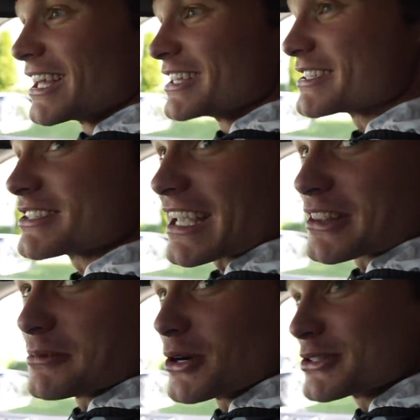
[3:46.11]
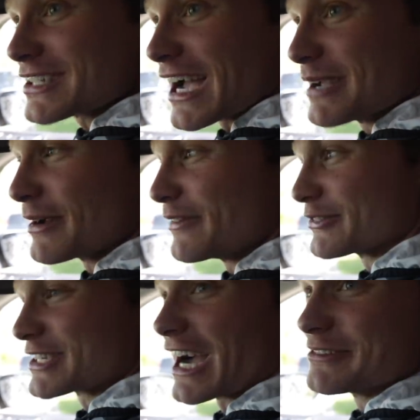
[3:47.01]
This is like the most hype I've
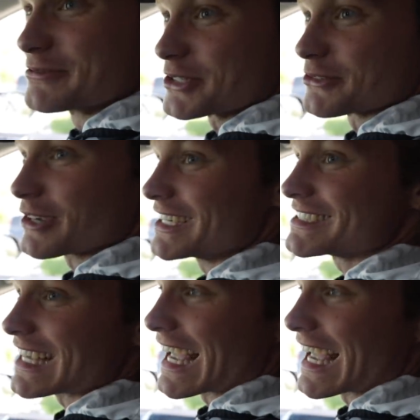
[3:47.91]
ever gotten for a race,